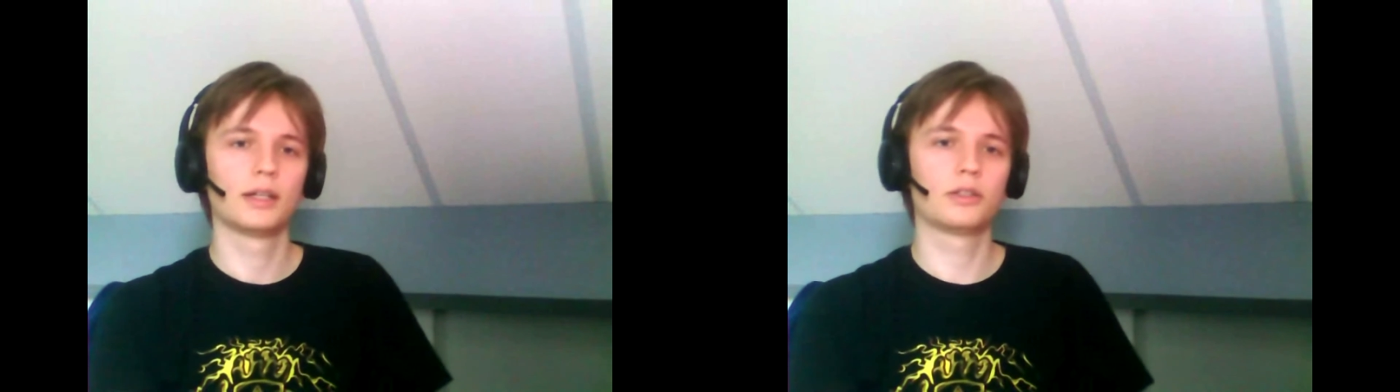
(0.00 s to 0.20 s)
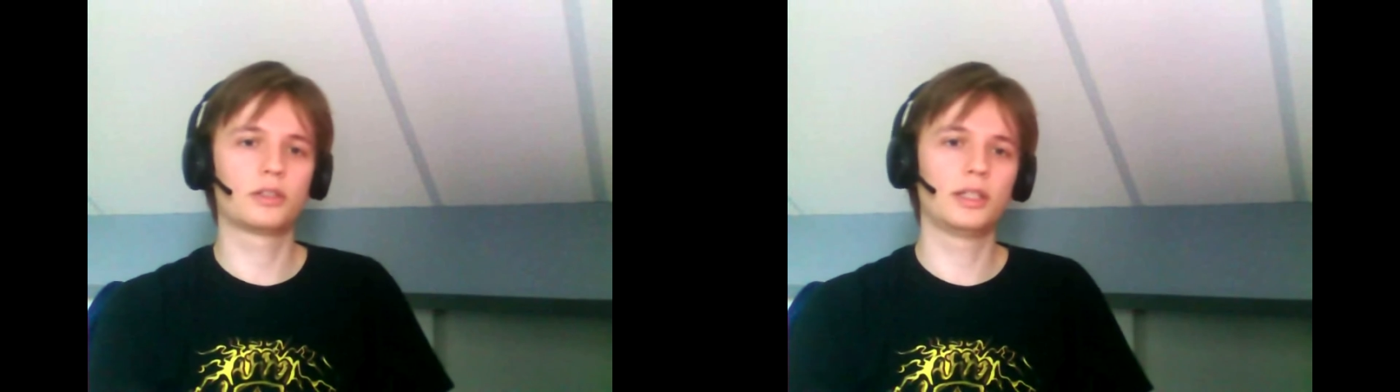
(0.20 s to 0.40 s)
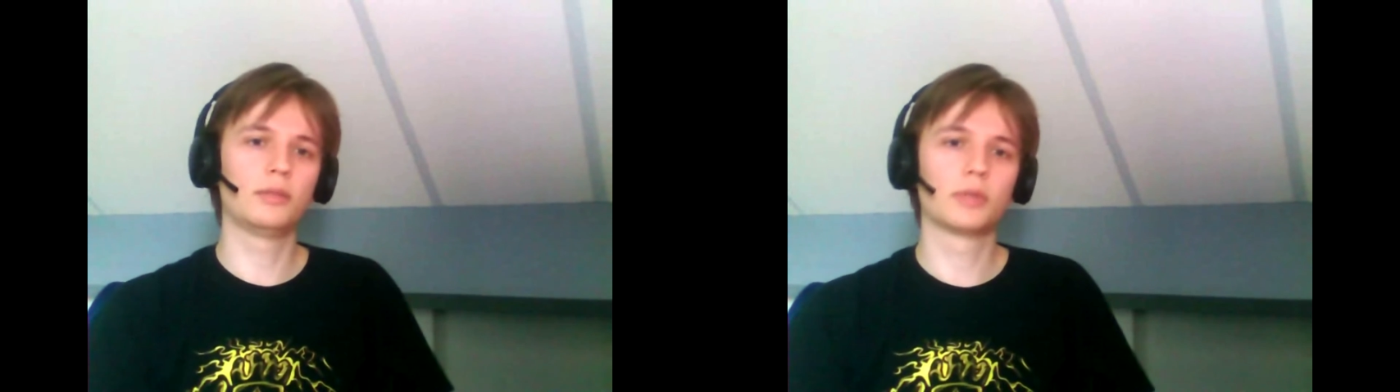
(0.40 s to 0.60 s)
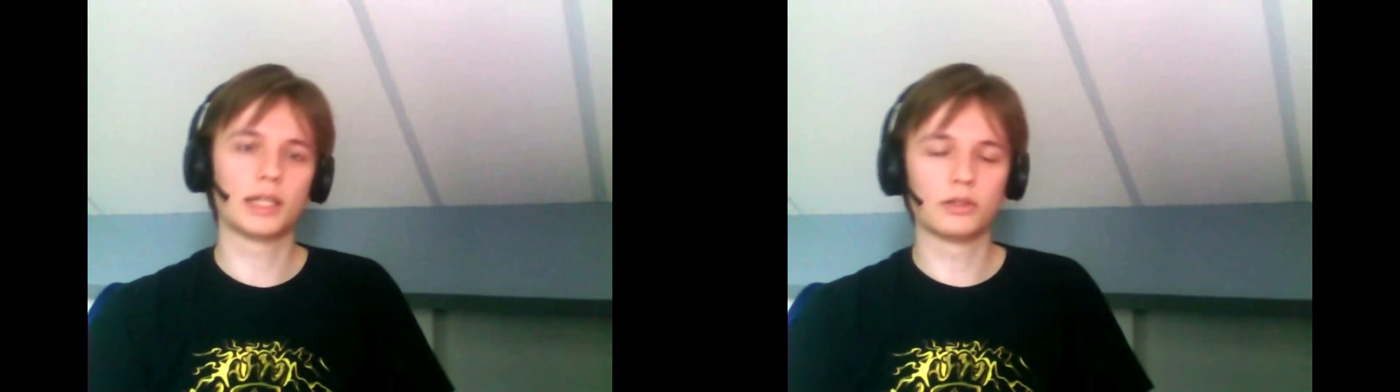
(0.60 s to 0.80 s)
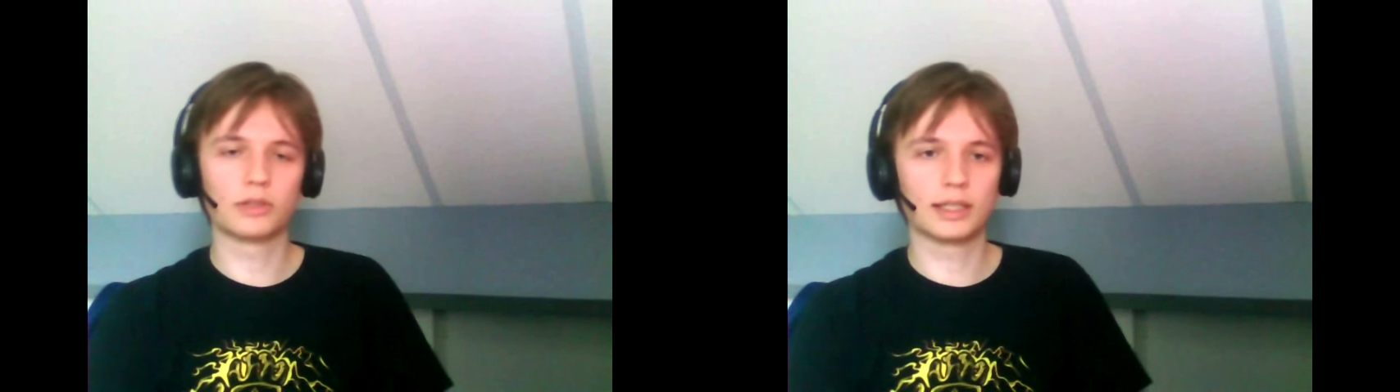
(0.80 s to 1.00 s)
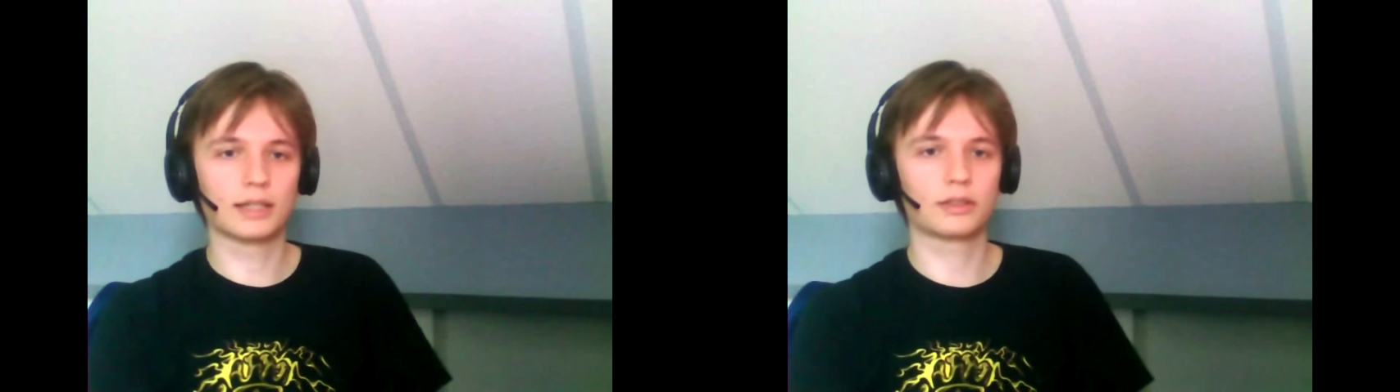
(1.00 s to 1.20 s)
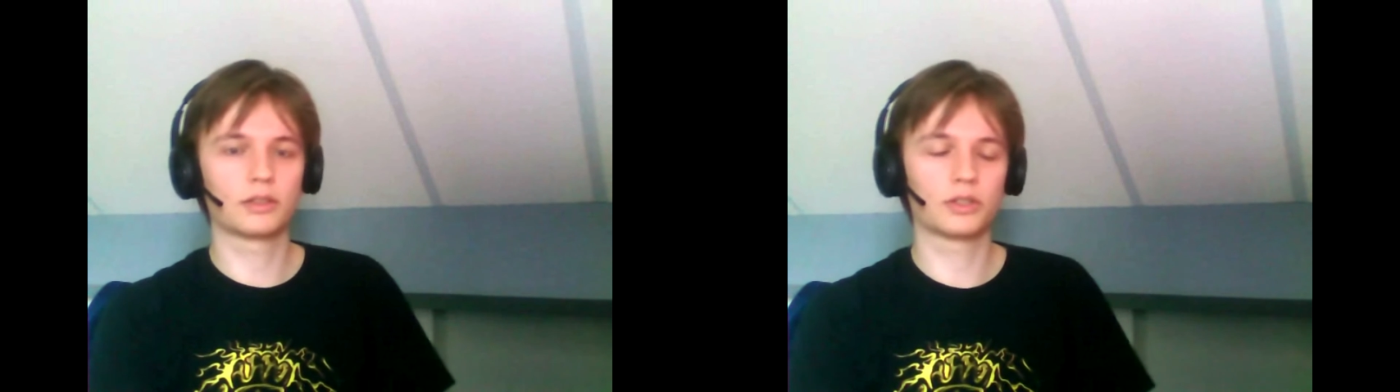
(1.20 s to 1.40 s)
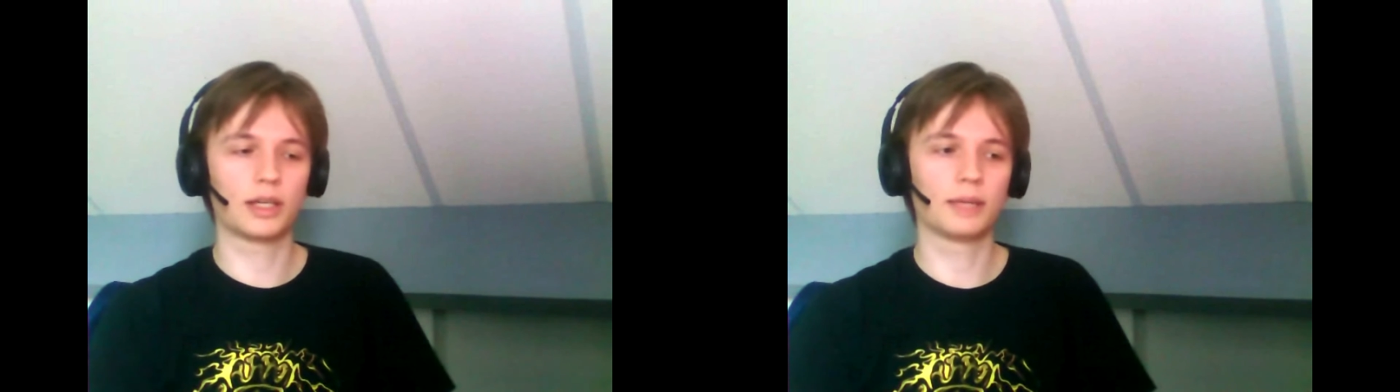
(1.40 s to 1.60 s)
see what the internet has
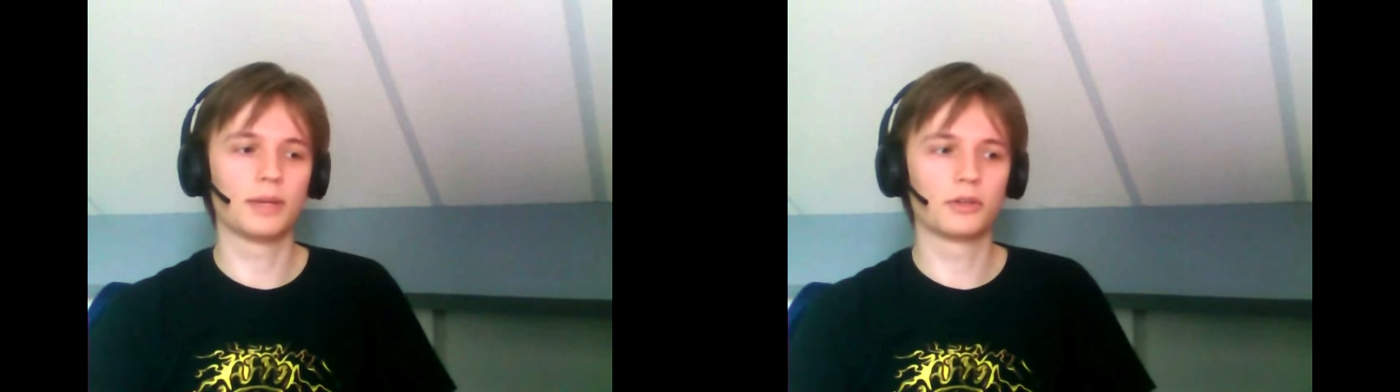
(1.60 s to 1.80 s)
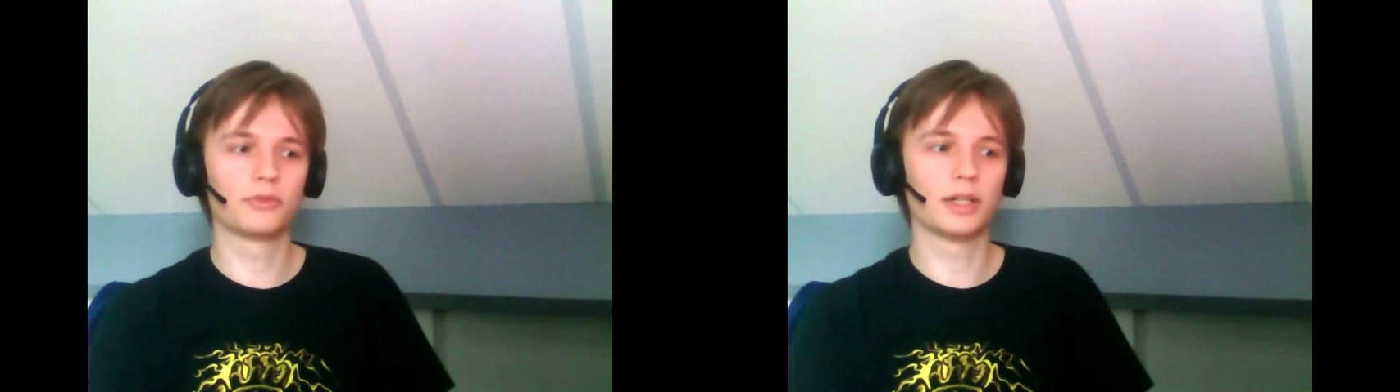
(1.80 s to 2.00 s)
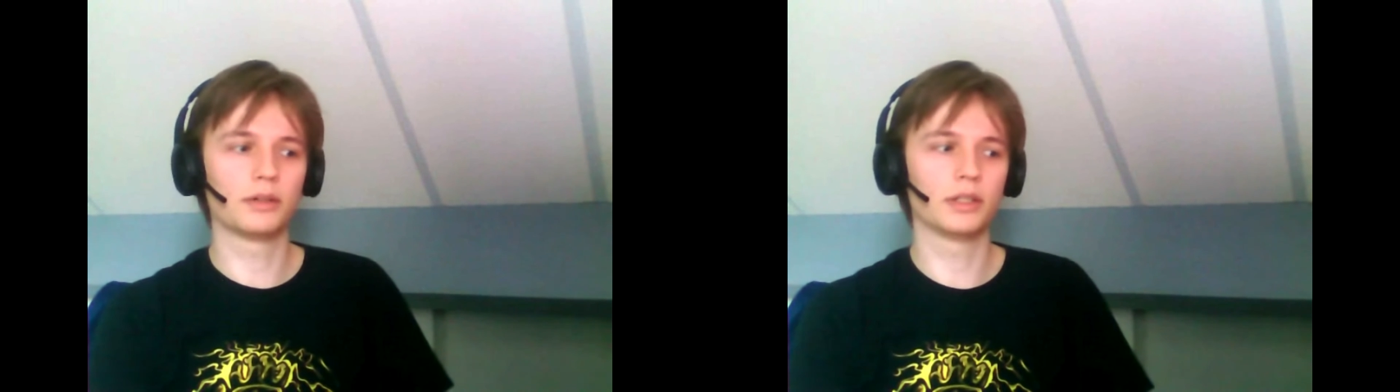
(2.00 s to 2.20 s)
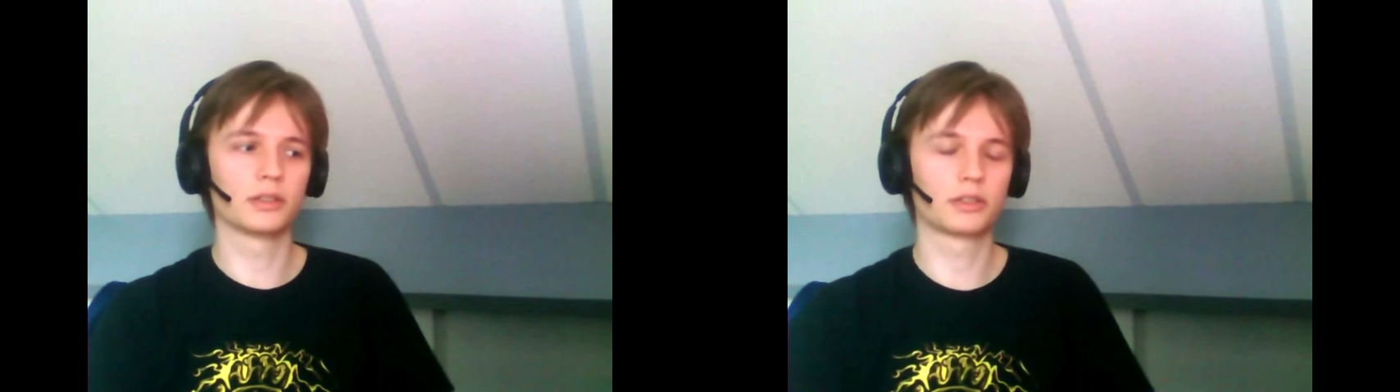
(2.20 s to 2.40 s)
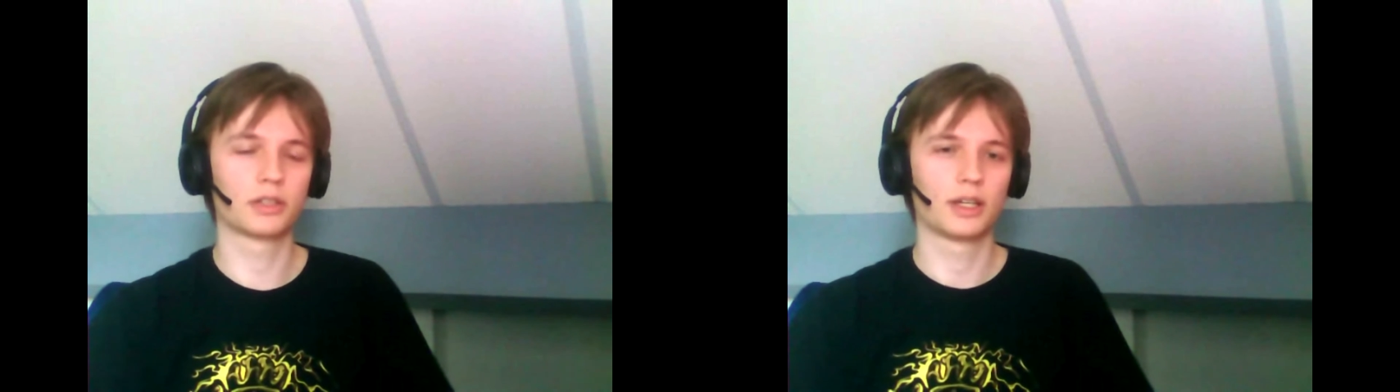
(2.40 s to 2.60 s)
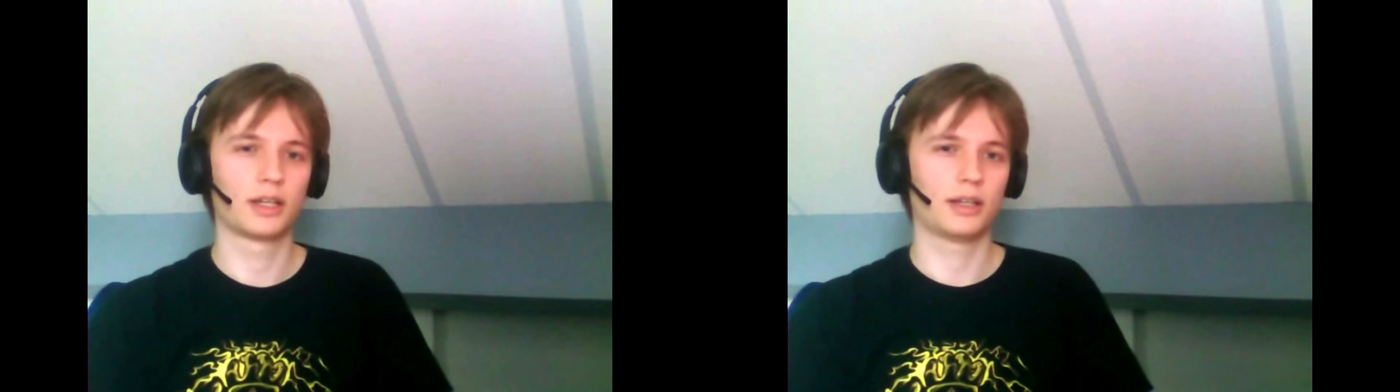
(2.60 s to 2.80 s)
to say about various